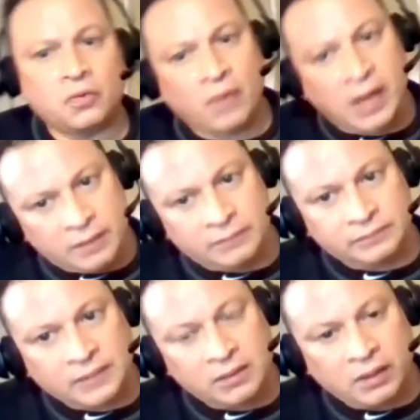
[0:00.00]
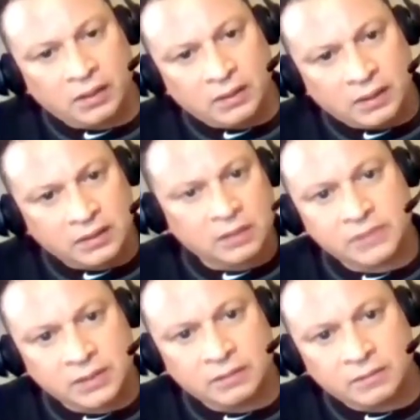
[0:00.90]
great like you know, uh,
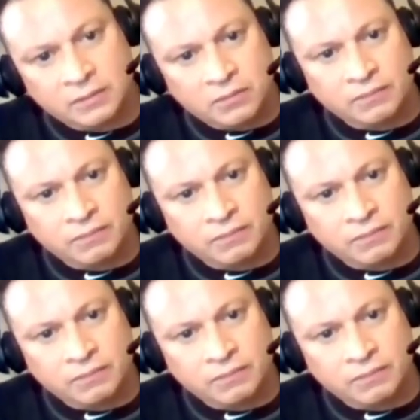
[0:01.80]
John say, you're